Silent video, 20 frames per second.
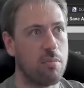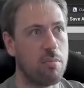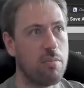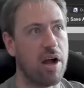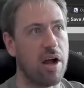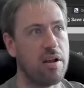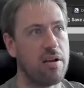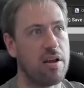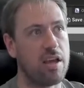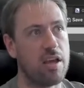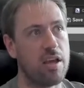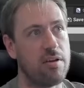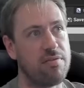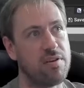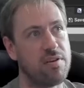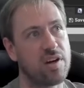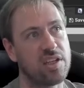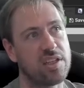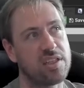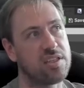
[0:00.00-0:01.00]
But if
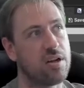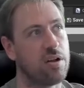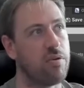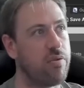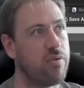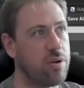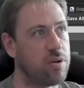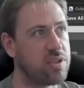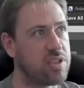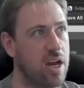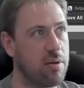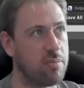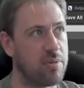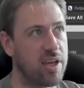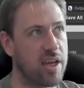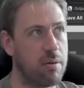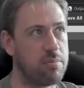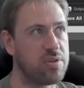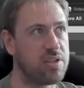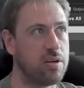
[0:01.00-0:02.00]
you've got this on real-time
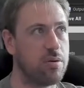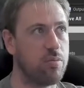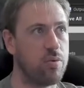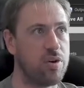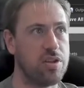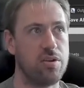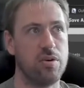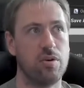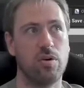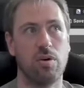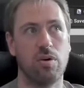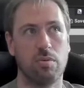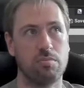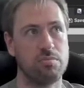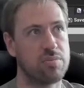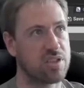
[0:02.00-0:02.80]
capture with your